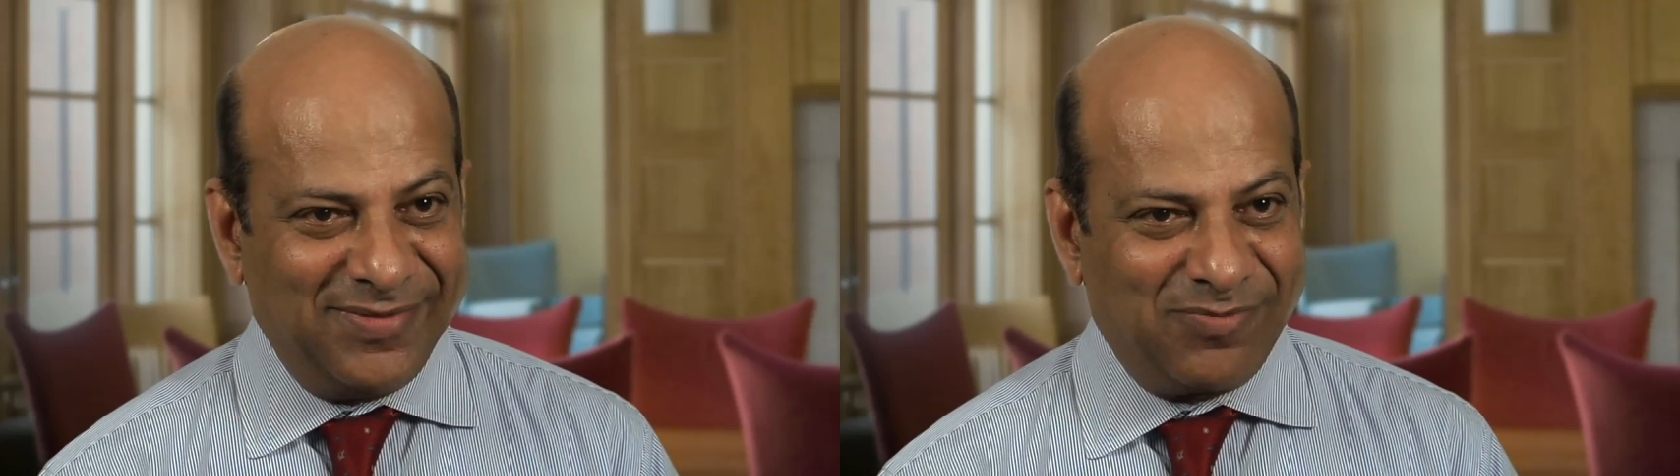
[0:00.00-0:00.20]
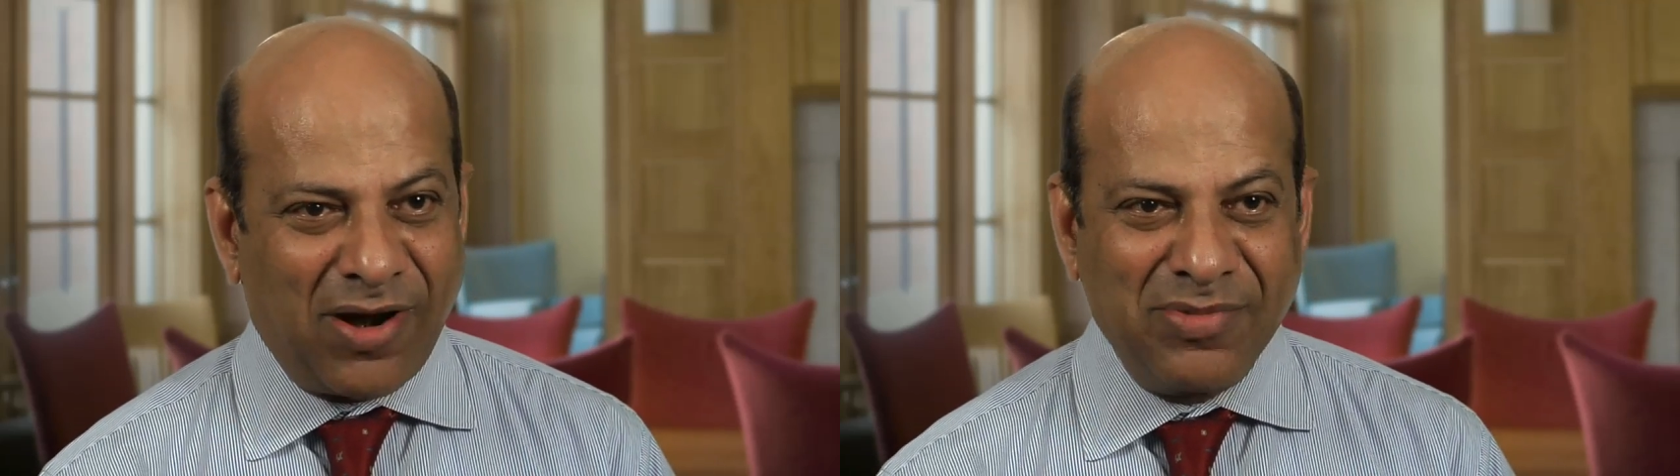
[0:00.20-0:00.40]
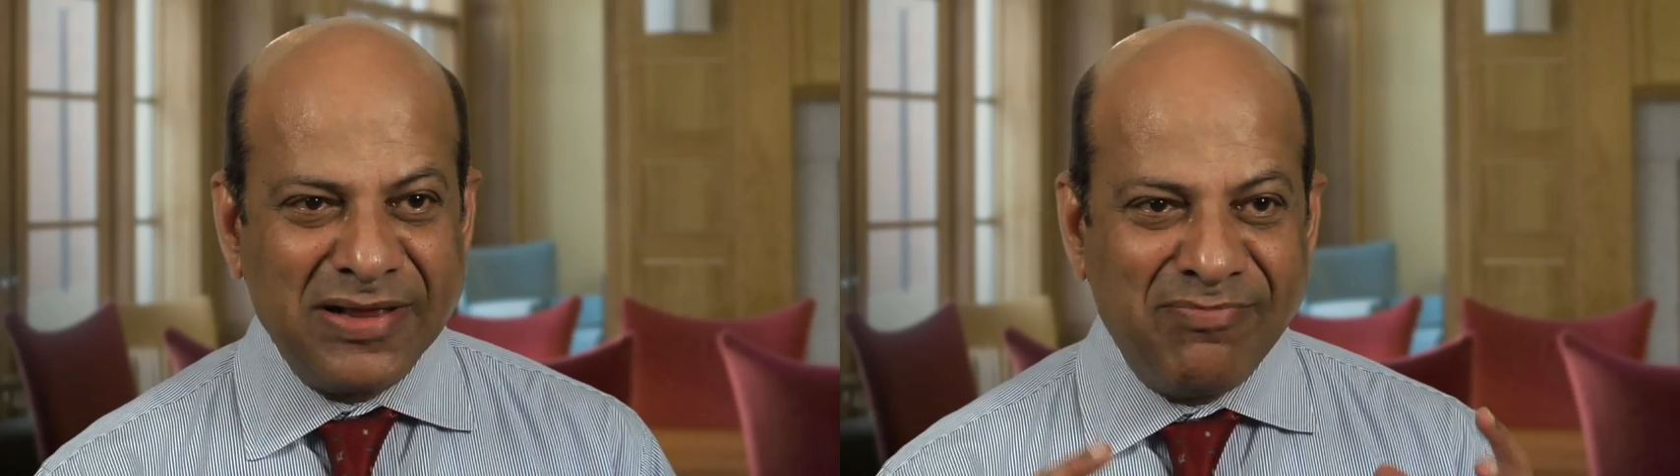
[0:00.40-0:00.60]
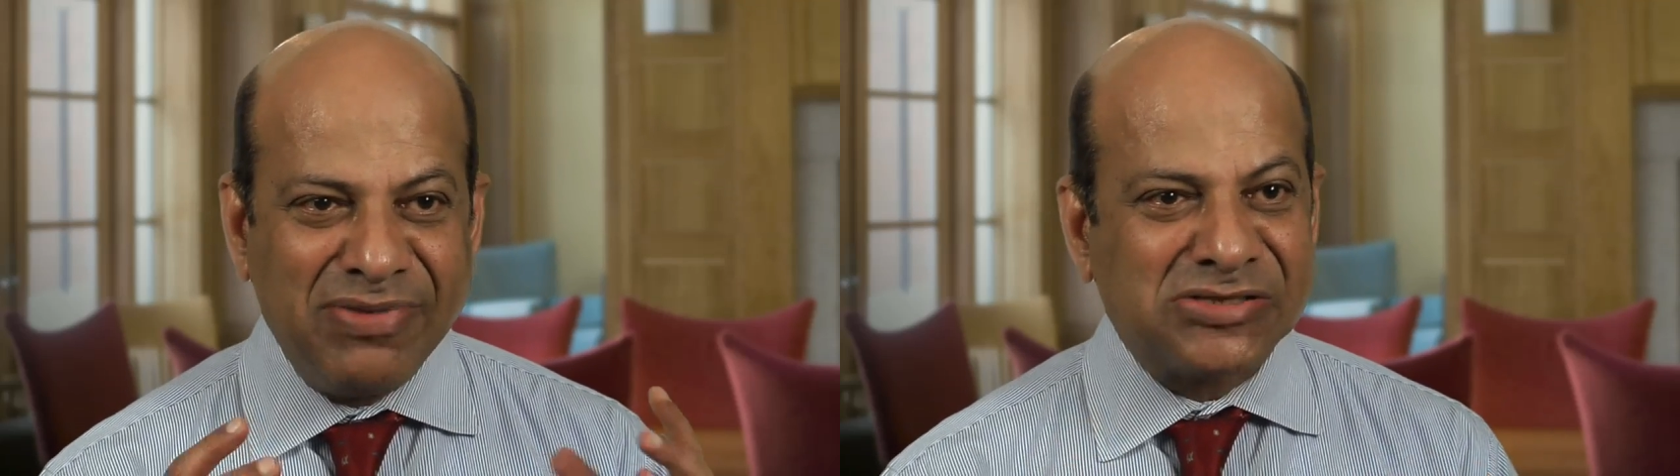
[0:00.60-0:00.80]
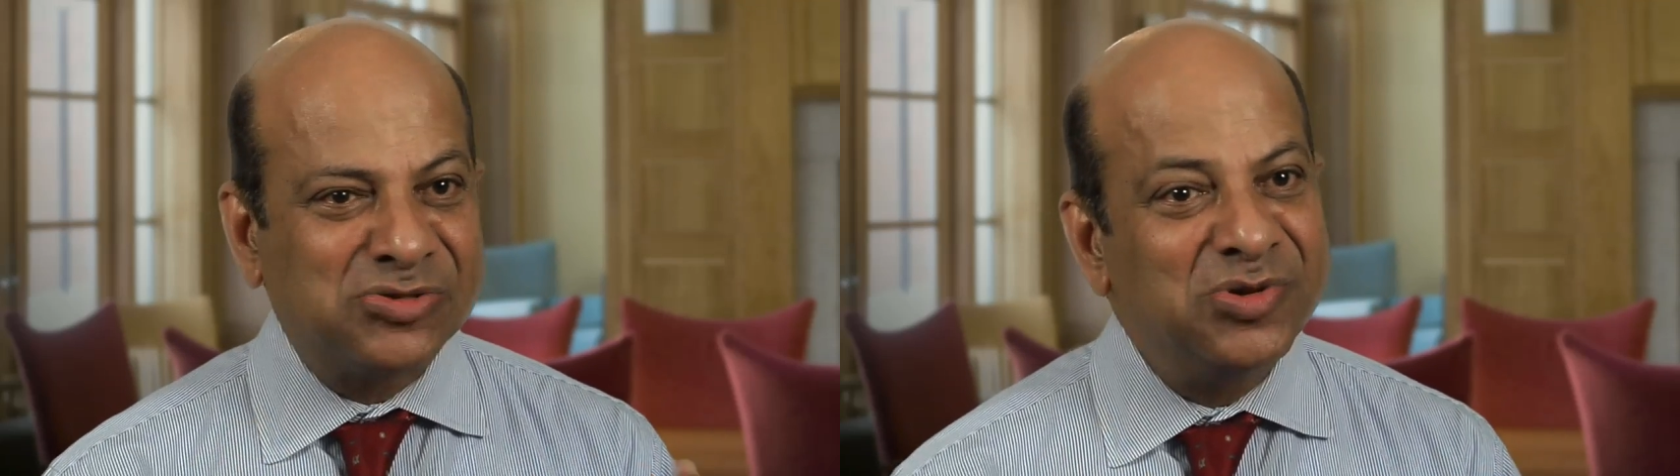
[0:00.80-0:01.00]
probably the
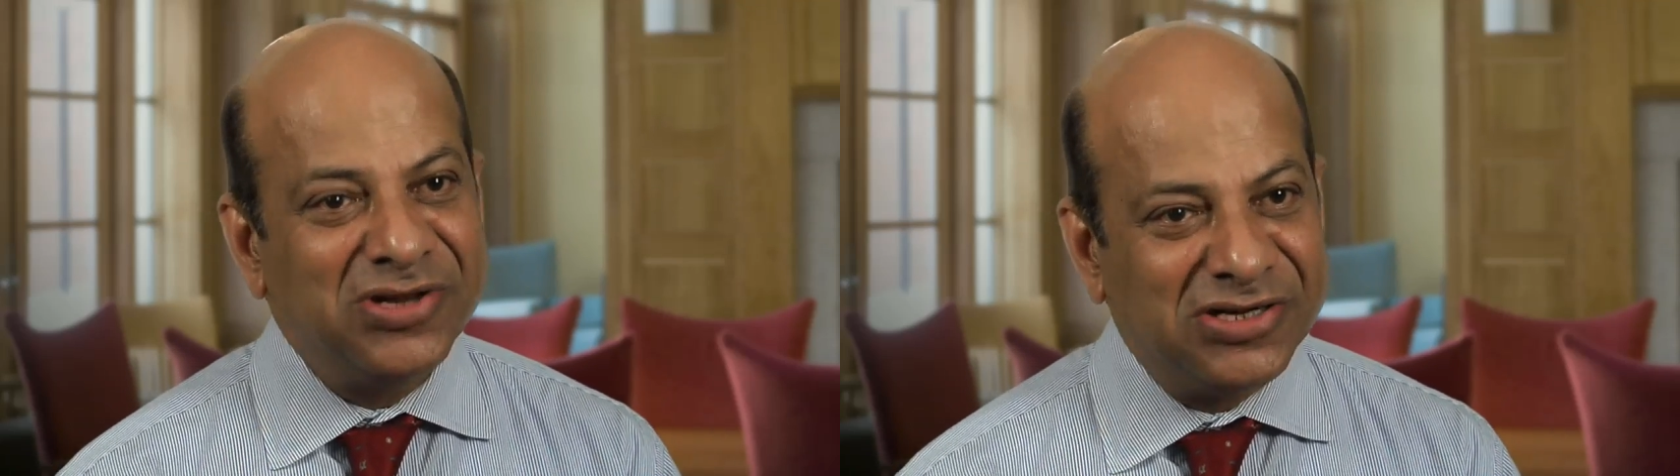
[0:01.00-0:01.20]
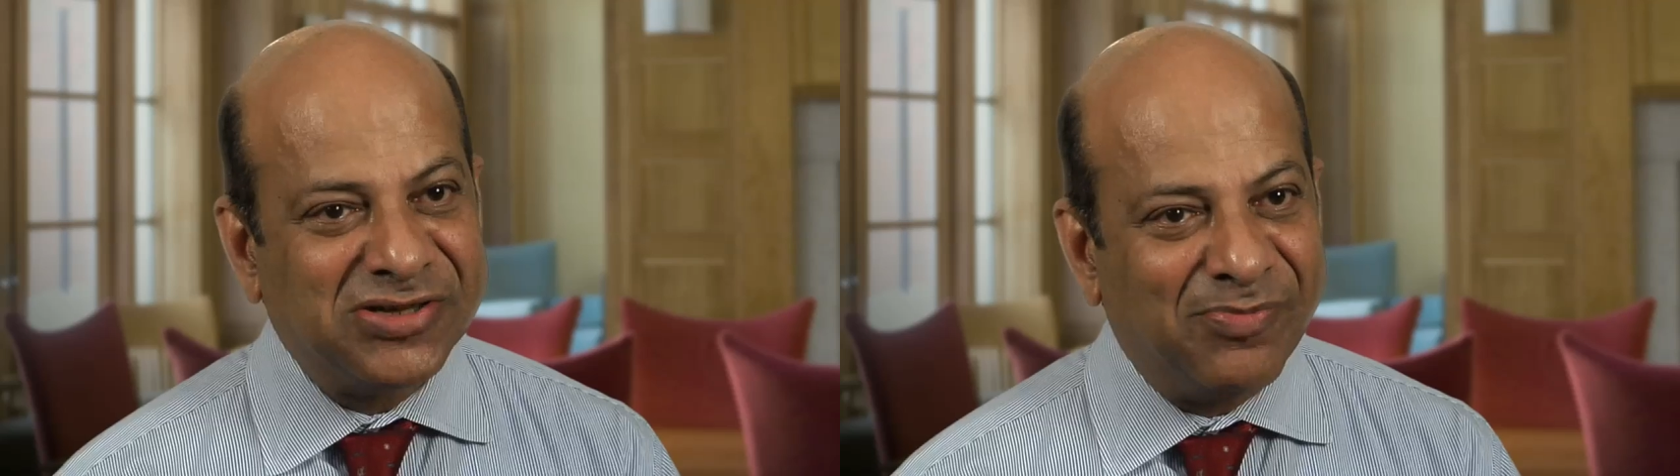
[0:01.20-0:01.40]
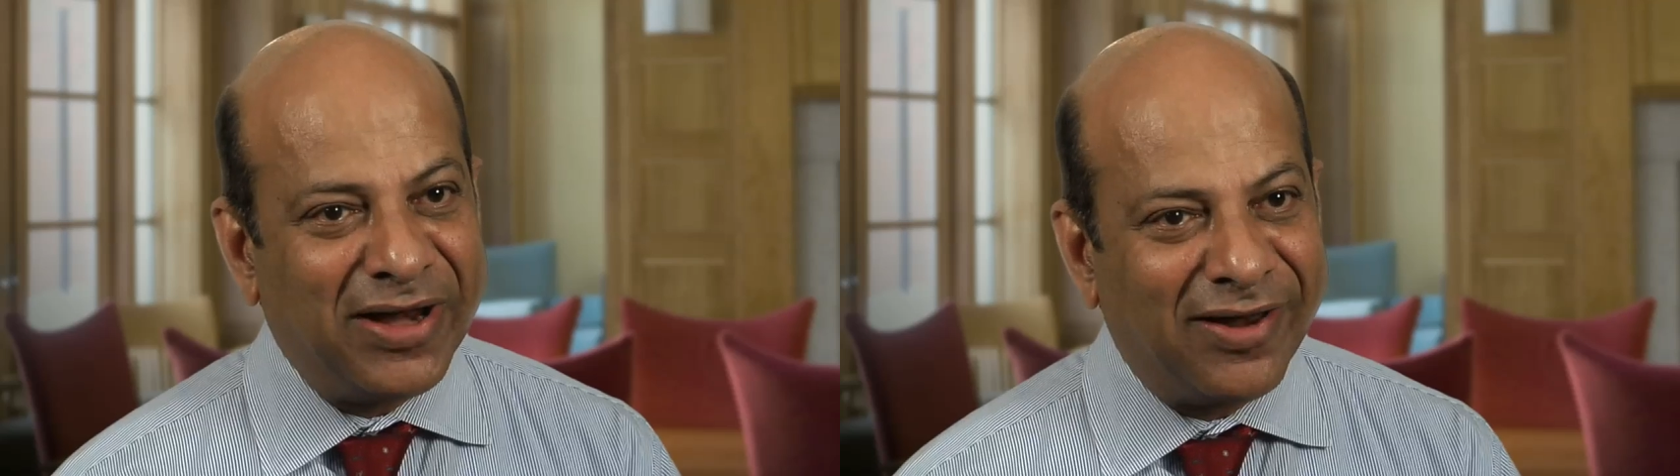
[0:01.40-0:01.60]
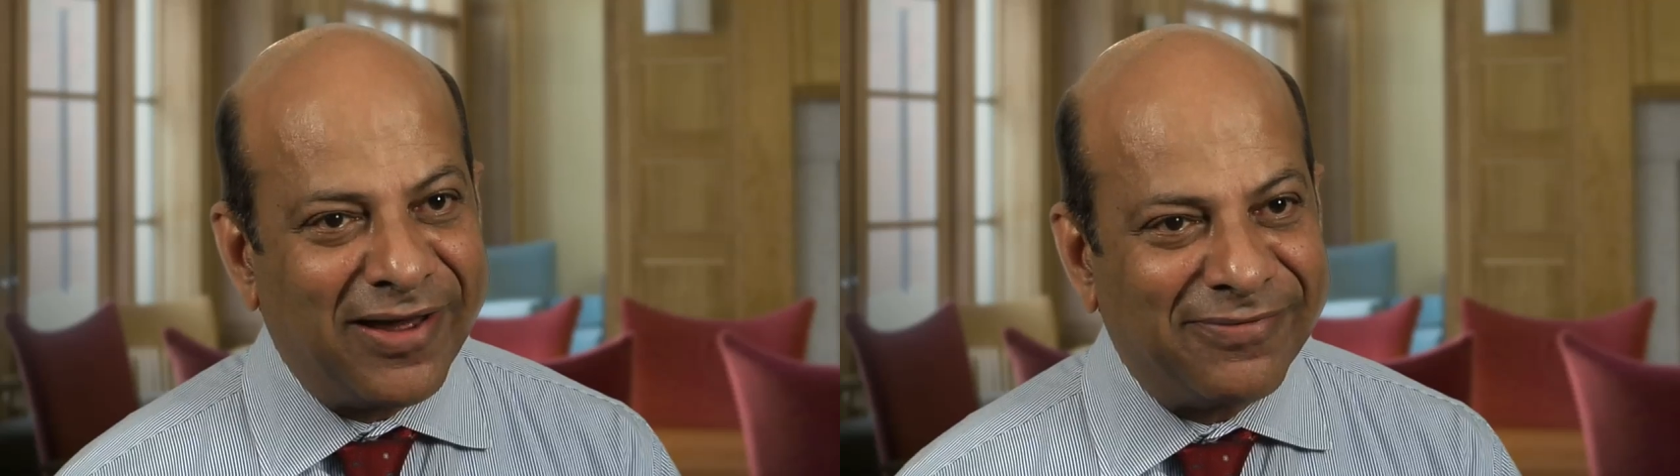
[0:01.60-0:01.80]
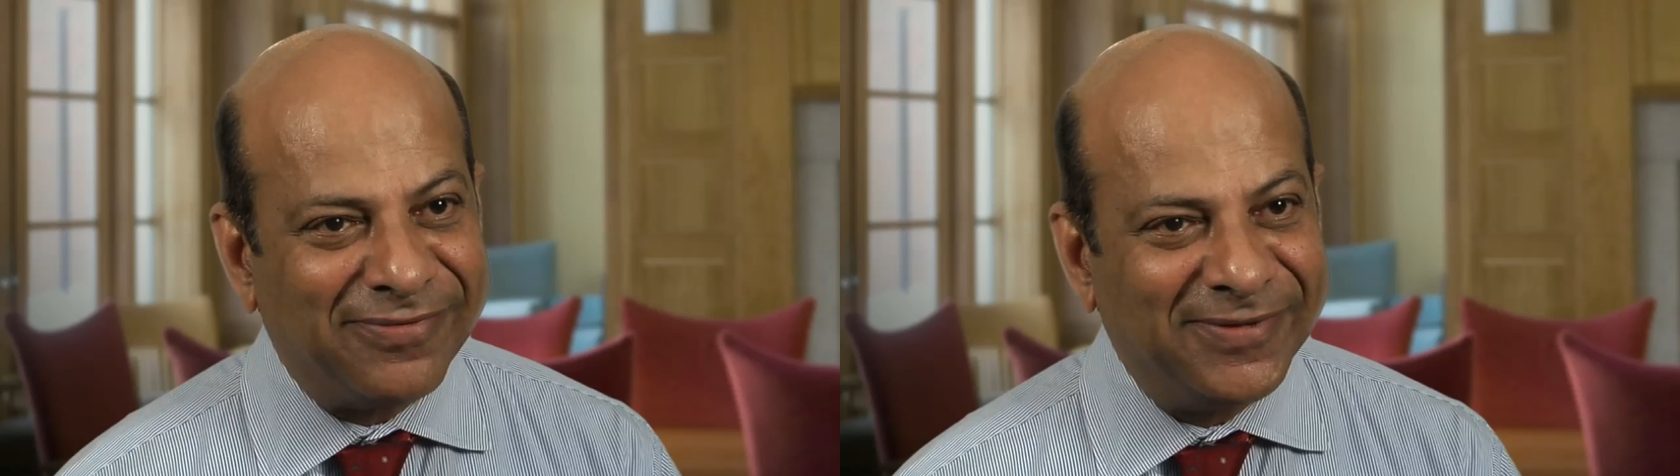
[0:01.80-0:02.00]
best 2 years of my
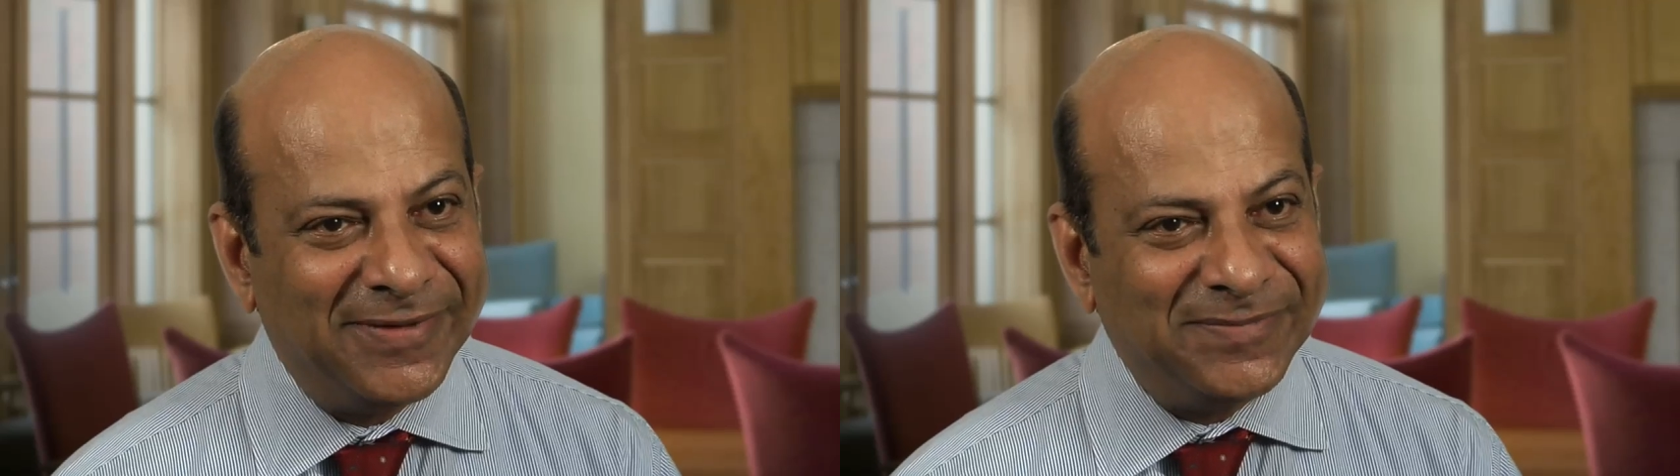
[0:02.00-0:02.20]
life.